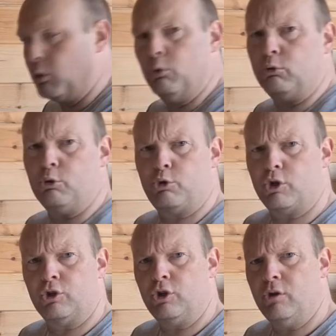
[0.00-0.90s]
oh, you
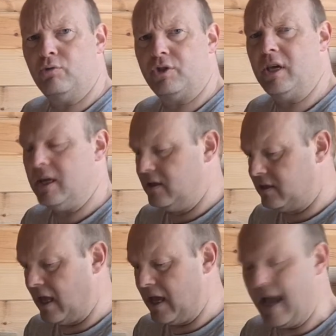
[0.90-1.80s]
shouldn't use these,
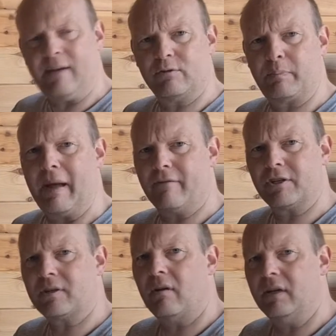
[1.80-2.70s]
they house
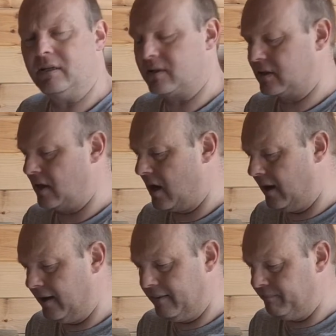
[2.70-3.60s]
parasites,
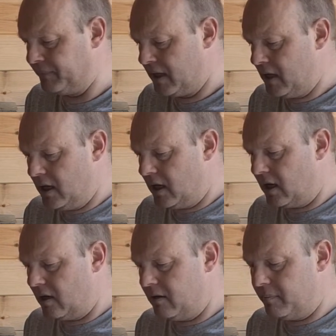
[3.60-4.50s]
you
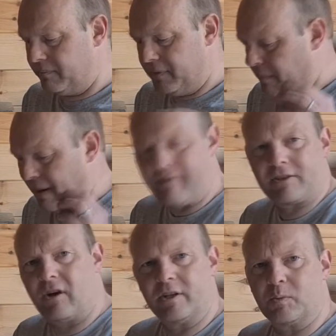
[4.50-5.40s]
know, the
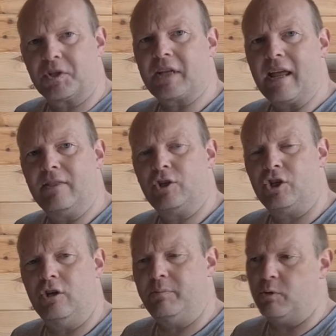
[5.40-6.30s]
parasites will stay in the
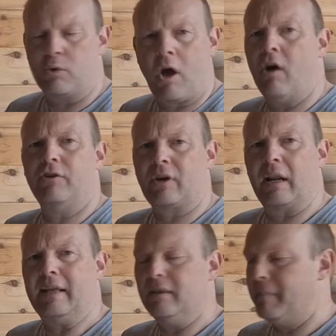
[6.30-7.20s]
tubes, you can't
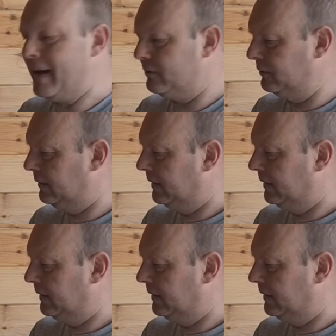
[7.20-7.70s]
clean them out.